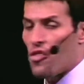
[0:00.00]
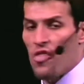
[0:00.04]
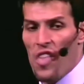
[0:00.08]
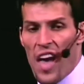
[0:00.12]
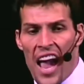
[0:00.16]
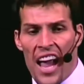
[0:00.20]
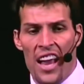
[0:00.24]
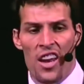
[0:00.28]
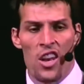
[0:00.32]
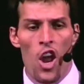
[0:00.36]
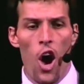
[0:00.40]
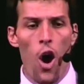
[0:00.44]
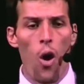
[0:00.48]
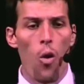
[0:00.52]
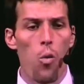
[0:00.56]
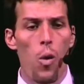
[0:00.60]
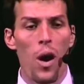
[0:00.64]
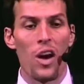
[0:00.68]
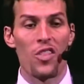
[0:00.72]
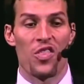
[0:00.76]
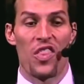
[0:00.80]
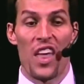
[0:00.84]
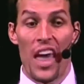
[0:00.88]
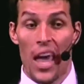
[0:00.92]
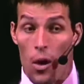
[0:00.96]
They know
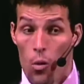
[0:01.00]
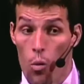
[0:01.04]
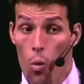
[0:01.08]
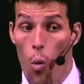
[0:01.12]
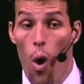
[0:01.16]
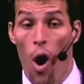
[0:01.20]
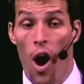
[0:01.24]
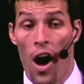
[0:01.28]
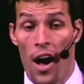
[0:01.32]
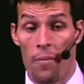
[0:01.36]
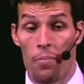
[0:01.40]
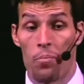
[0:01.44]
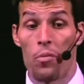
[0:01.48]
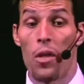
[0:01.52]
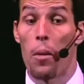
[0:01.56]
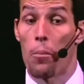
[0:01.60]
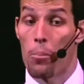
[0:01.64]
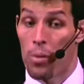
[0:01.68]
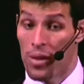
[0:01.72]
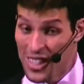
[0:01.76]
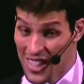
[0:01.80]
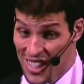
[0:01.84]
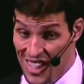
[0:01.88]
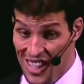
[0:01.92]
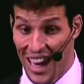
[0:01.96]
what they want
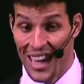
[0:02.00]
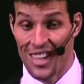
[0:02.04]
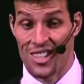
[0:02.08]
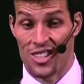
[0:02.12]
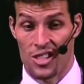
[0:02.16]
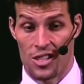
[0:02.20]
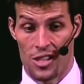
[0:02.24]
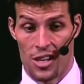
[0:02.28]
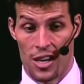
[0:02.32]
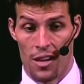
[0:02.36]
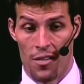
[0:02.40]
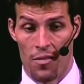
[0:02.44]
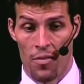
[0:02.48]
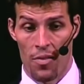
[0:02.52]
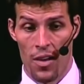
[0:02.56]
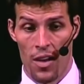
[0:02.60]
precisely.